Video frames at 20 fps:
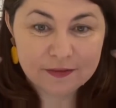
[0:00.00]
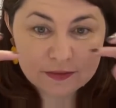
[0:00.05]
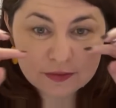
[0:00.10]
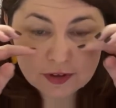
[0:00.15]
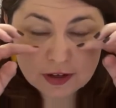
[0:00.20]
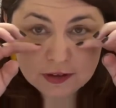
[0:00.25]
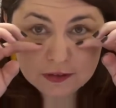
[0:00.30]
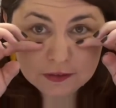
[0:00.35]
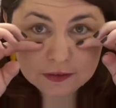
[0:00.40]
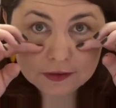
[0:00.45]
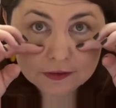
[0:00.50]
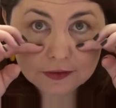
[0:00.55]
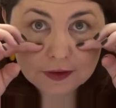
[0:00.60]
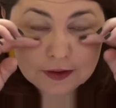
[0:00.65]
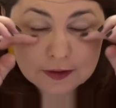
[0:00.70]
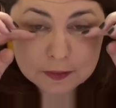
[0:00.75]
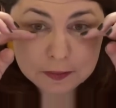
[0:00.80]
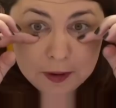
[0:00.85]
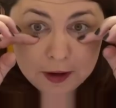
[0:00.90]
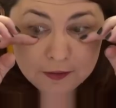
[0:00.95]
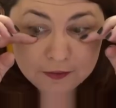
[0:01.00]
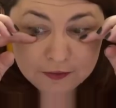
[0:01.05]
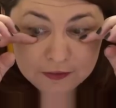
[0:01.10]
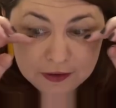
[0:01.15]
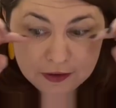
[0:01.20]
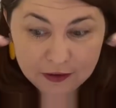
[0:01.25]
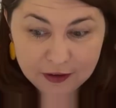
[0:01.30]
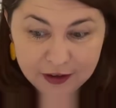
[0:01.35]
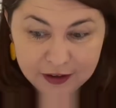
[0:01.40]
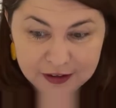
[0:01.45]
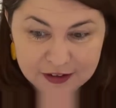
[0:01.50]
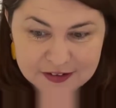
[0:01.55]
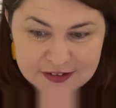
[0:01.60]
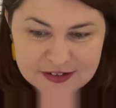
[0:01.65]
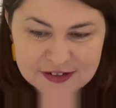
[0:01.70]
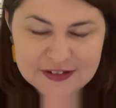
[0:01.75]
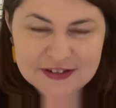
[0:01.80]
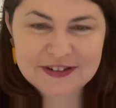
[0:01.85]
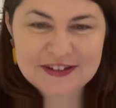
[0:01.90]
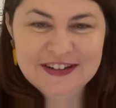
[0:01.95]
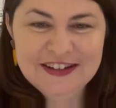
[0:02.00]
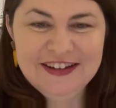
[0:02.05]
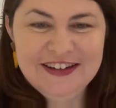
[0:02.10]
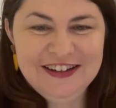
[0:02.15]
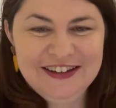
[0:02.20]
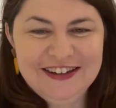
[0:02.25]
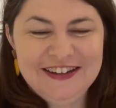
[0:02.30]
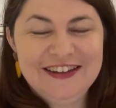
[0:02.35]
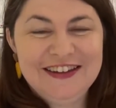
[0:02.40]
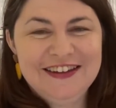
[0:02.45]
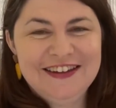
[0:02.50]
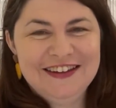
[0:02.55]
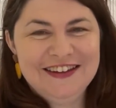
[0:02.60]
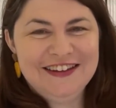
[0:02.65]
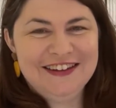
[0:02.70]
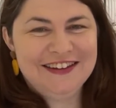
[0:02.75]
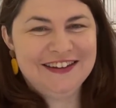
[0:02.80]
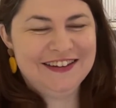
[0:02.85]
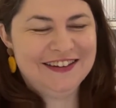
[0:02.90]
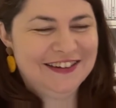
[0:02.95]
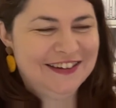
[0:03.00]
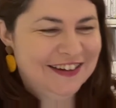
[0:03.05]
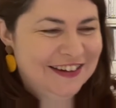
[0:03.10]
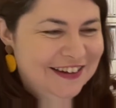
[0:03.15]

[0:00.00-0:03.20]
Don't look at these puffy eyes. the